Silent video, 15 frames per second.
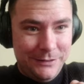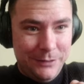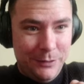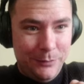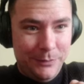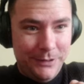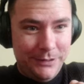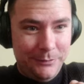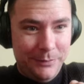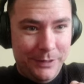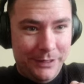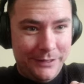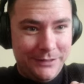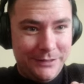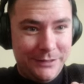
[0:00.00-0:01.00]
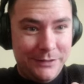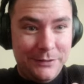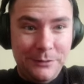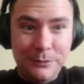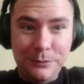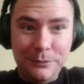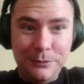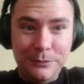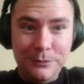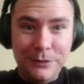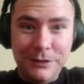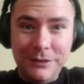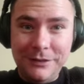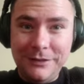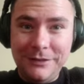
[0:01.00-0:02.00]
Open packs.
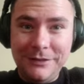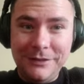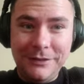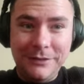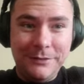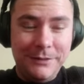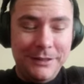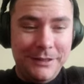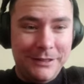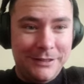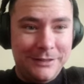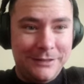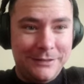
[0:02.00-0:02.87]
What? Three?